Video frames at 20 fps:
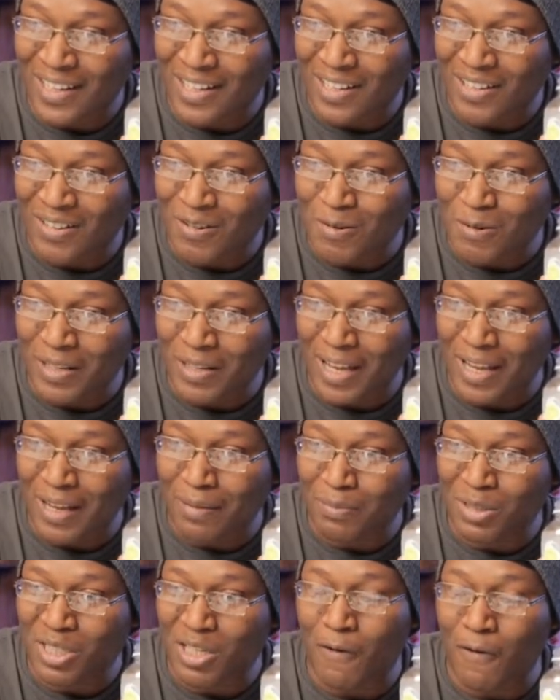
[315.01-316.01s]
cool
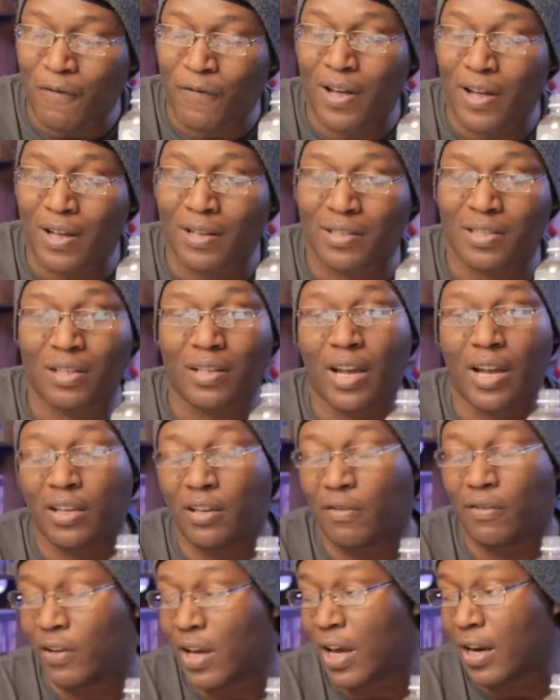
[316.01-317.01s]
game, so fun. So yeah,
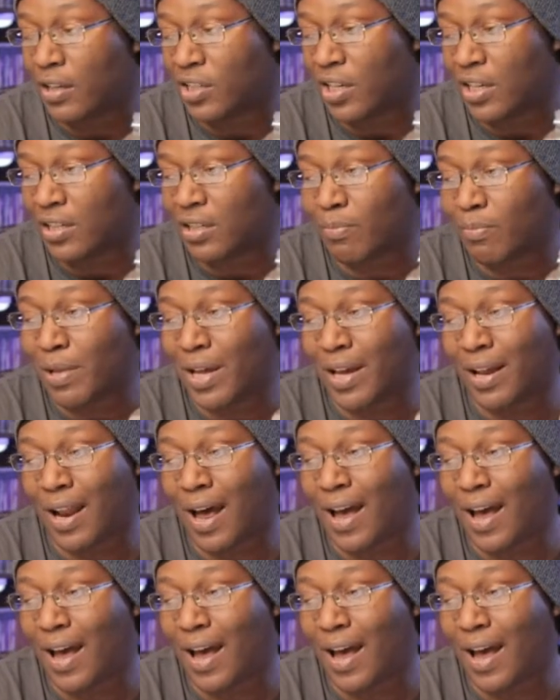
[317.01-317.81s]
you got a chance to play it.